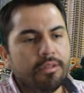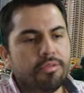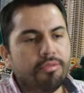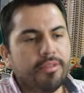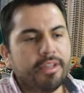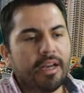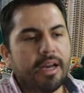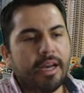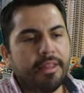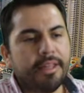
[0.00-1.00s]
to
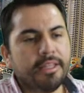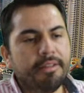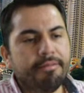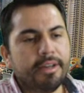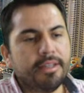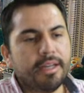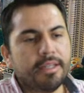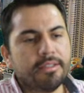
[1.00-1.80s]
identify and